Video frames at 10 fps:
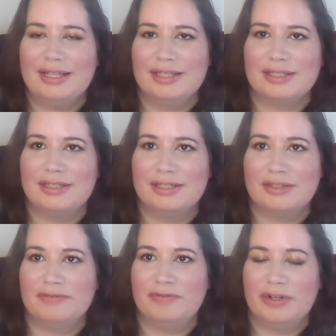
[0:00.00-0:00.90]
This
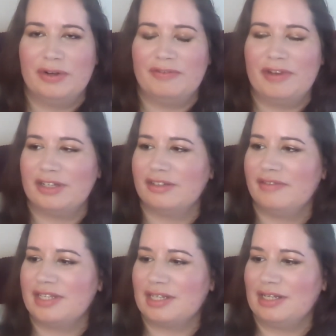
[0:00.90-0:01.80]
is very
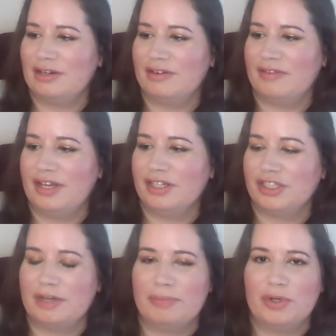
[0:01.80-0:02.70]
effective as a clarifying
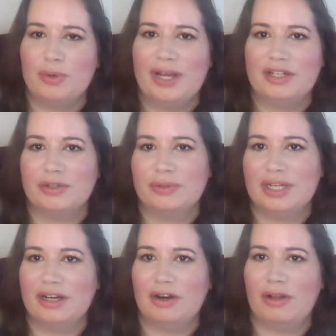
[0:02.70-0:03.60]
shampoo. I don't
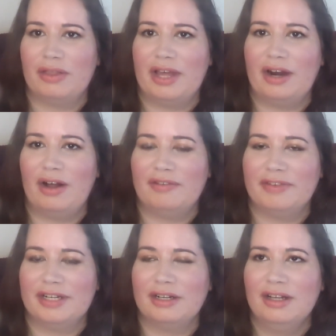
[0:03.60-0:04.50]
need it all that
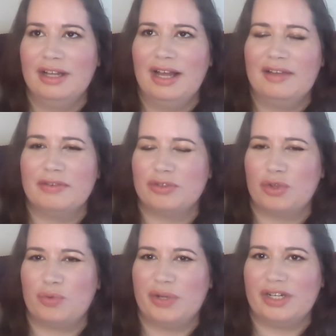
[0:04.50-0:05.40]
often. I've used
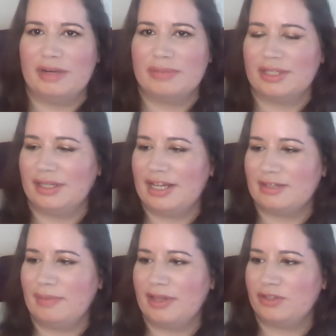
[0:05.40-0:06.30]
it 3 times in the
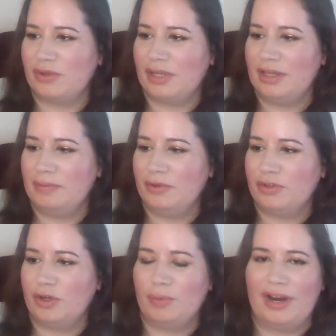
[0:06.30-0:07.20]
last month, so I'll keep
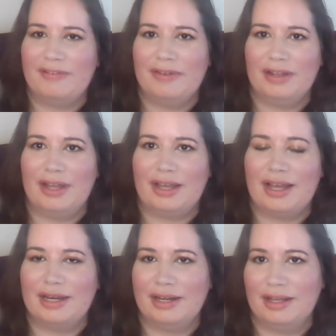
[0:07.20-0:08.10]
using it when I feel like
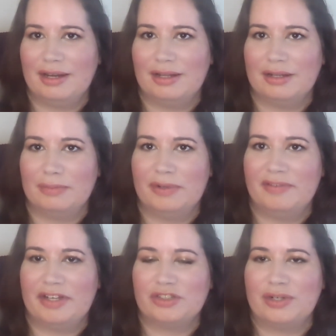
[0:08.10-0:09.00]
I need a little bit
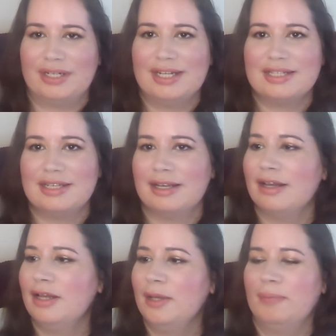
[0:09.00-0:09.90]
of extra cleansing,
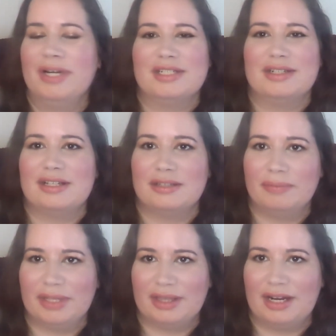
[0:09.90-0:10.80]
but it's not
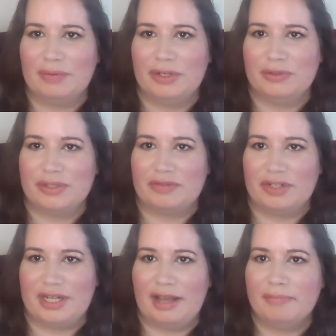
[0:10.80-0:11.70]
something that I would use
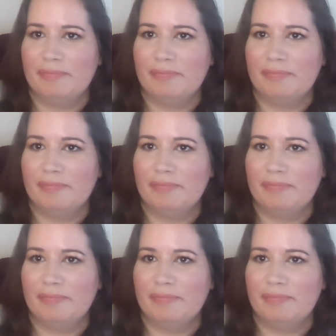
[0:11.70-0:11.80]
every day.